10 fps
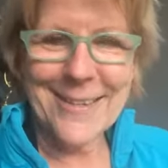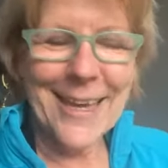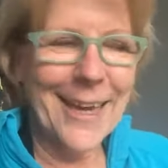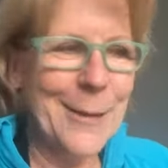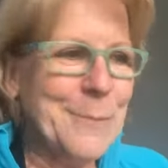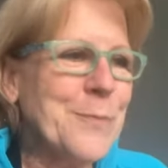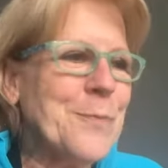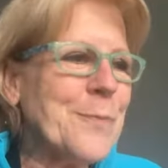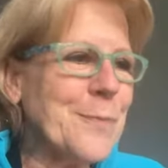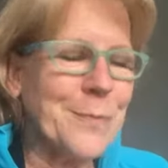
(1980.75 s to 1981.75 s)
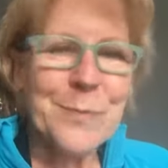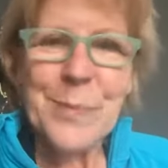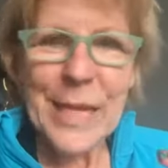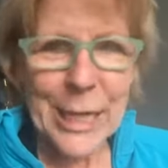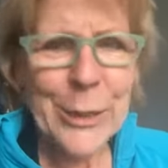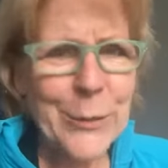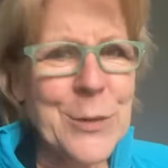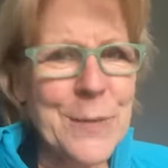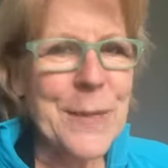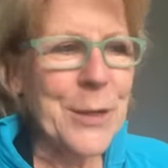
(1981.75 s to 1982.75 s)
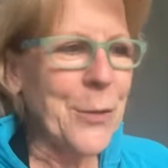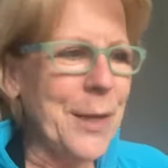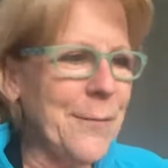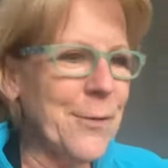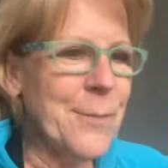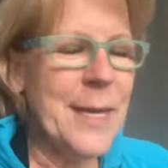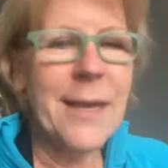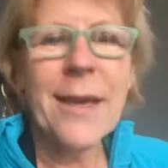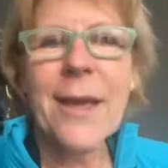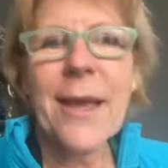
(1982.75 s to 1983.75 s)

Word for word: Okay, it used to be cream for me